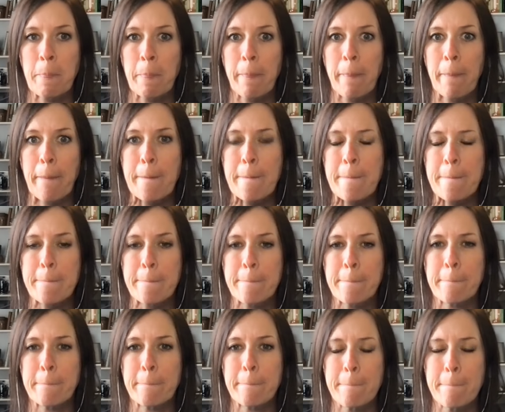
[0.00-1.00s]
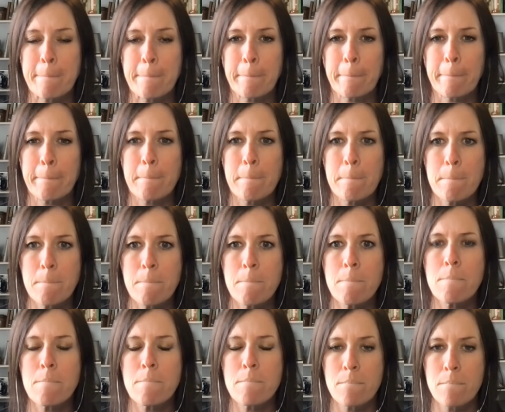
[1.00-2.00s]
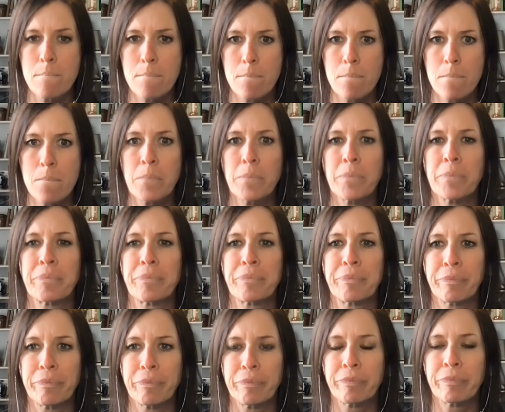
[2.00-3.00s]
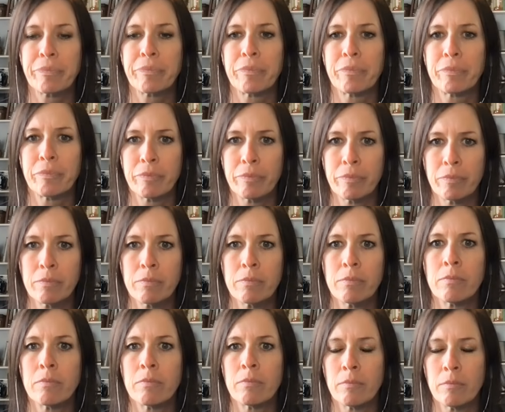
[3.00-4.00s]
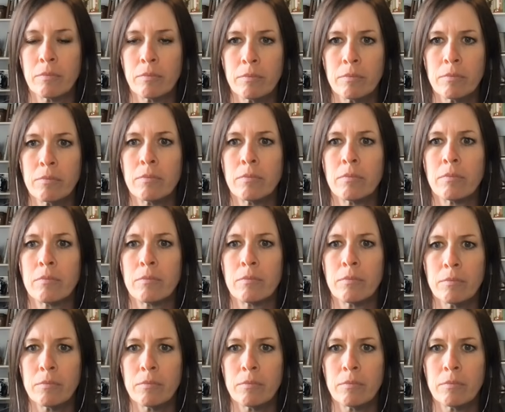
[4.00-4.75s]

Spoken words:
(silent)